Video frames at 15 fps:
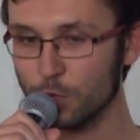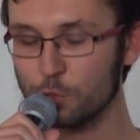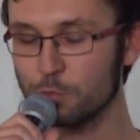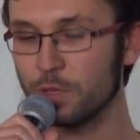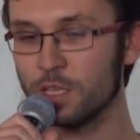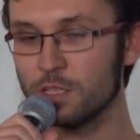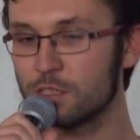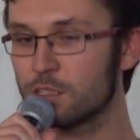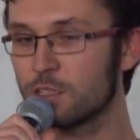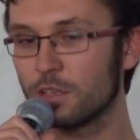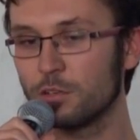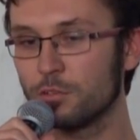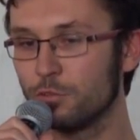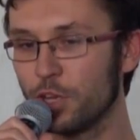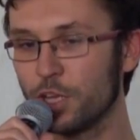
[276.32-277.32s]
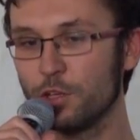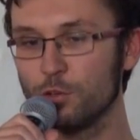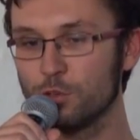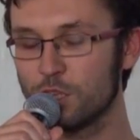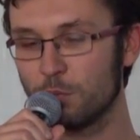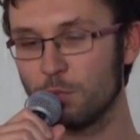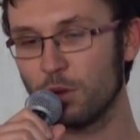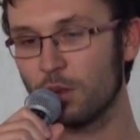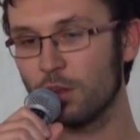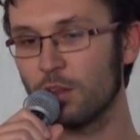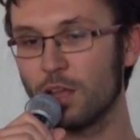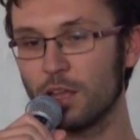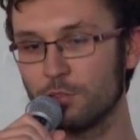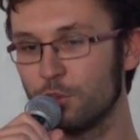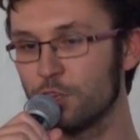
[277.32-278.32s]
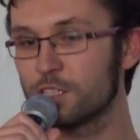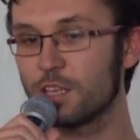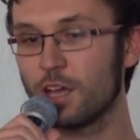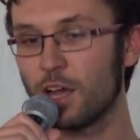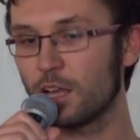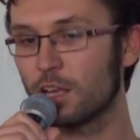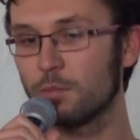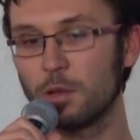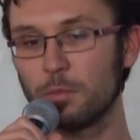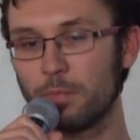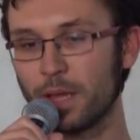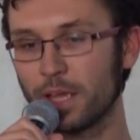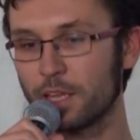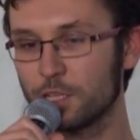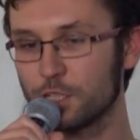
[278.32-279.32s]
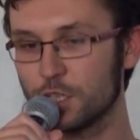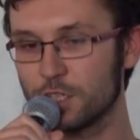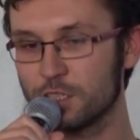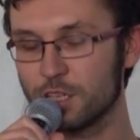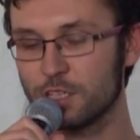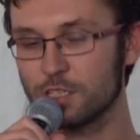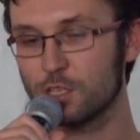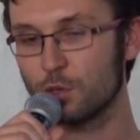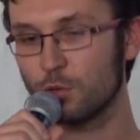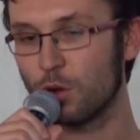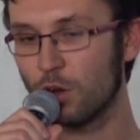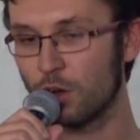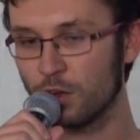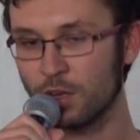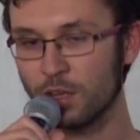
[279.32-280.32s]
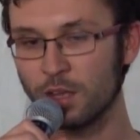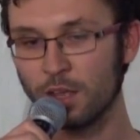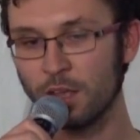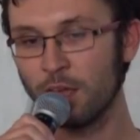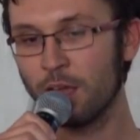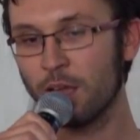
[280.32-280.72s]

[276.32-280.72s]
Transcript: which means reusable and recyclable packages and so on.